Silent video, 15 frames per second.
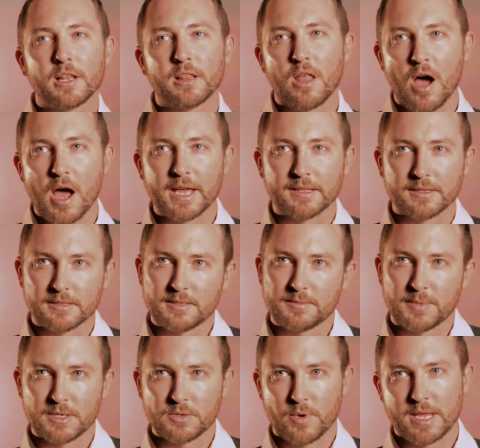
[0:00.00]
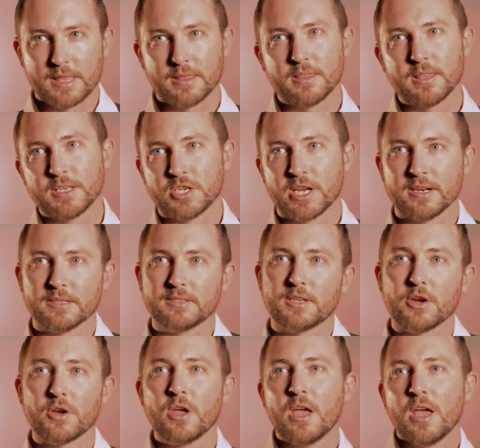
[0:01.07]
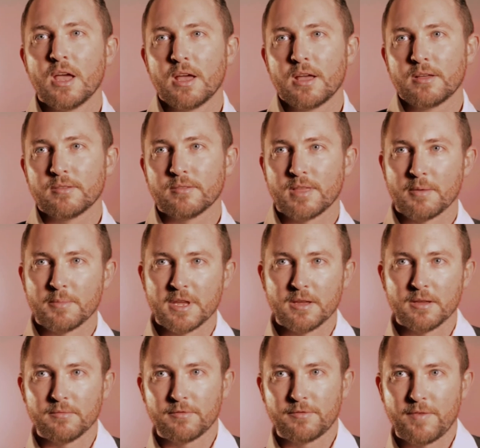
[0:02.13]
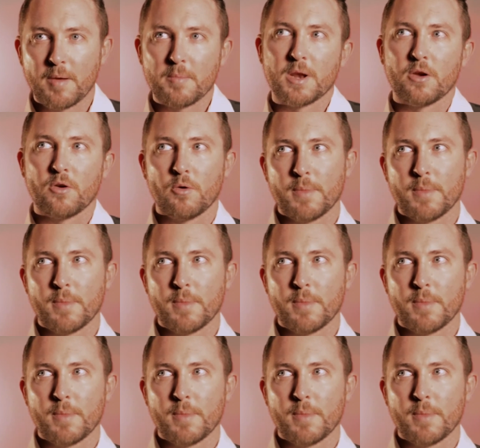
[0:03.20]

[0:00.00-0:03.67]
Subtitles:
lines between the genders, so they'll be feminine or